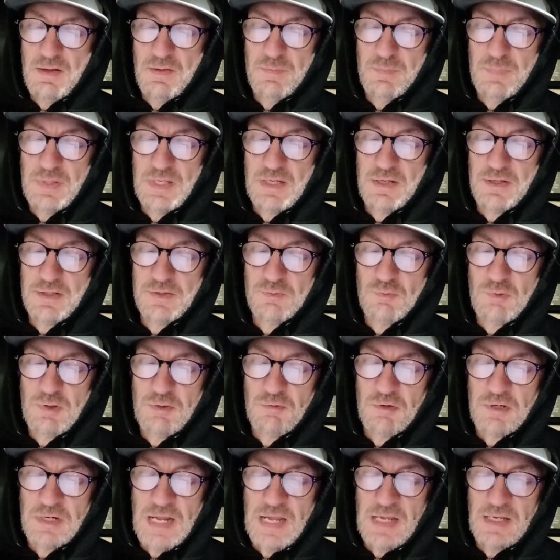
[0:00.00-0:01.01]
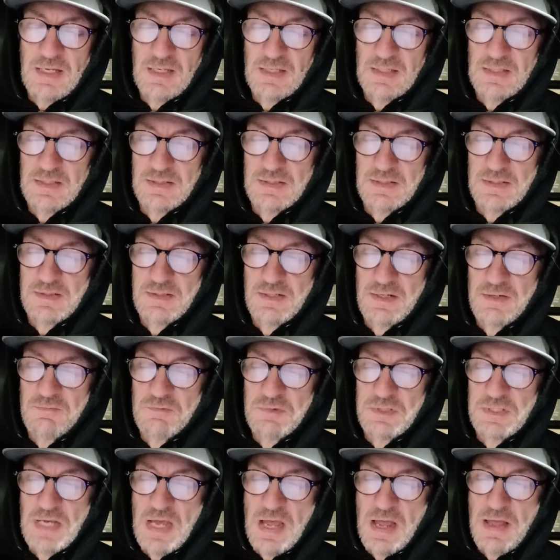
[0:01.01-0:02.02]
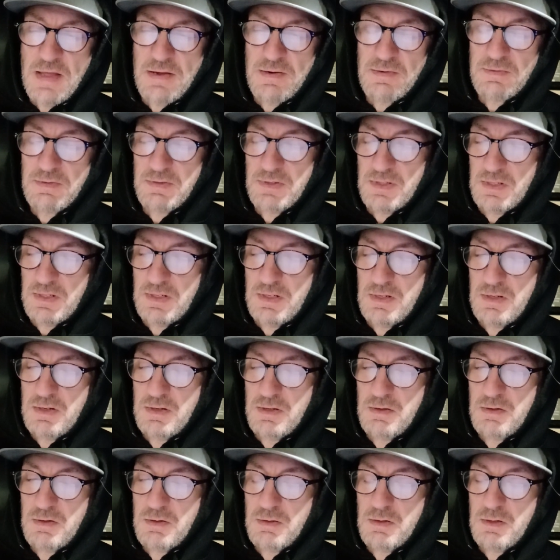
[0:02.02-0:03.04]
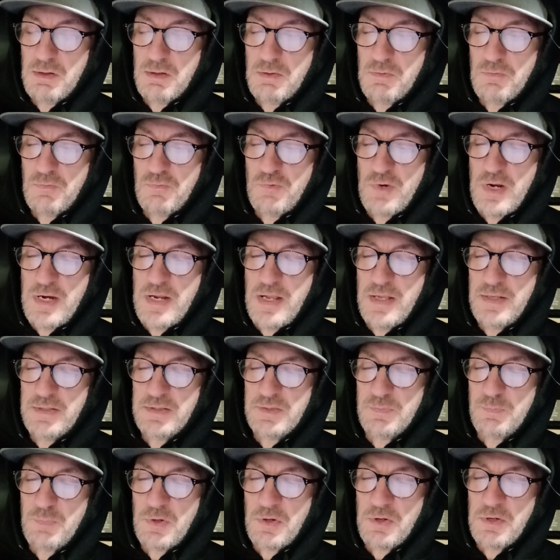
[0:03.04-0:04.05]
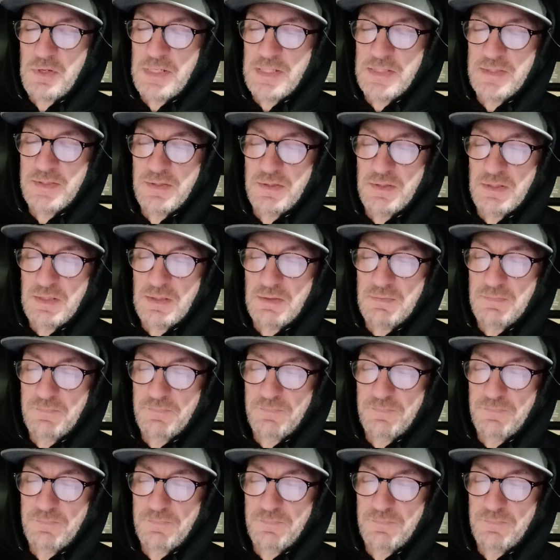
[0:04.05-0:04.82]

"because we were naked and the sun was hot. Redheads burn easily."